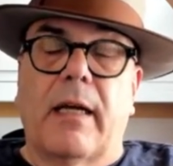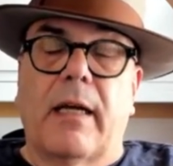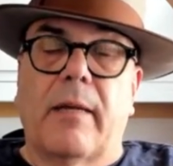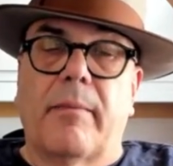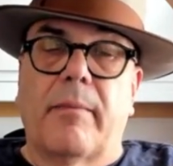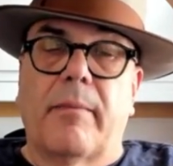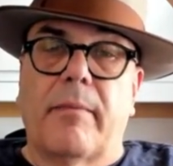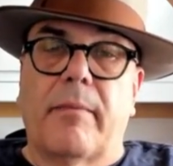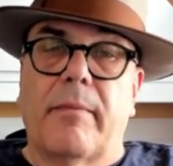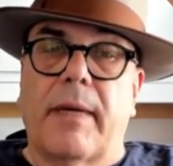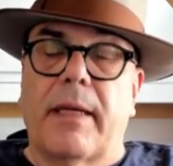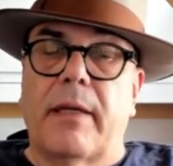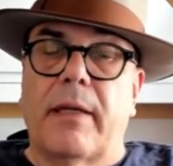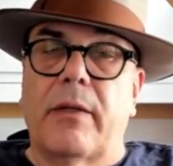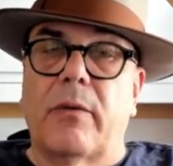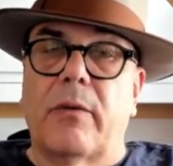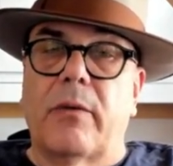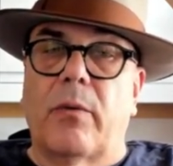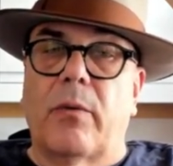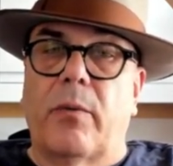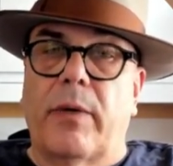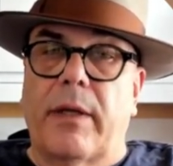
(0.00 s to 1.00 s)
made
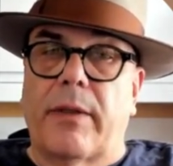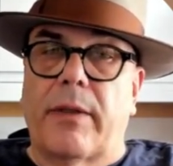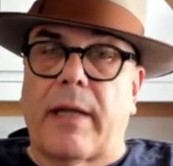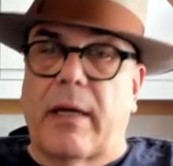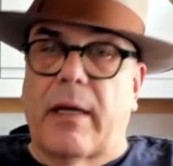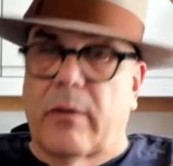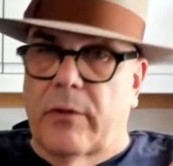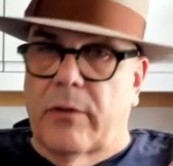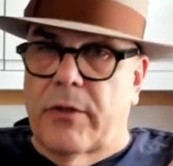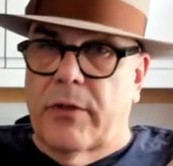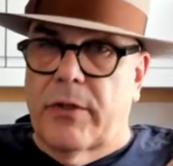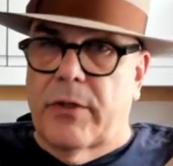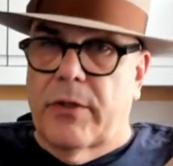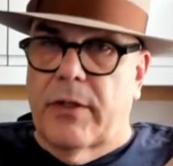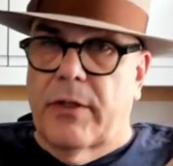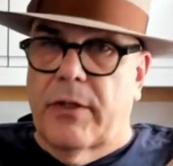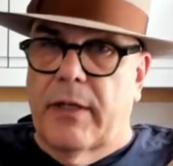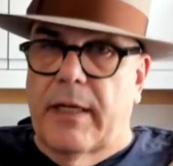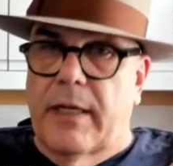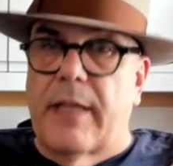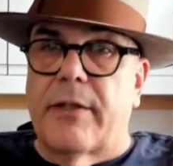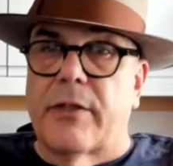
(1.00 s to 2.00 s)
without the leather